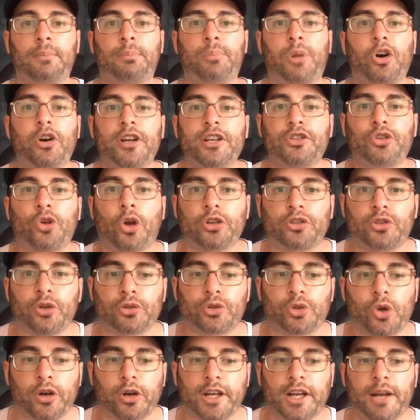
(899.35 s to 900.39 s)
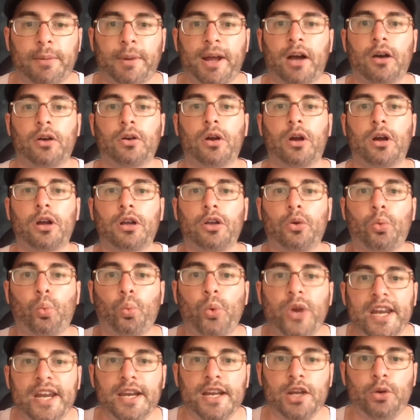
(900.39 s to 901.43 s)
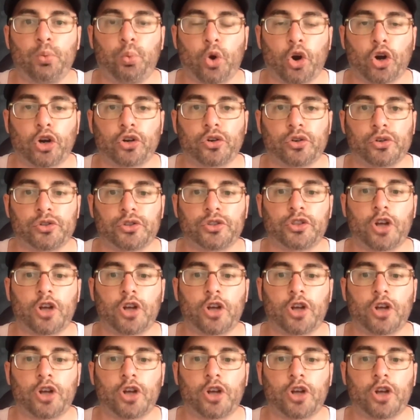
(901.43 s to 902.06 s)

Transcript: Bernie's also talking about, we need workers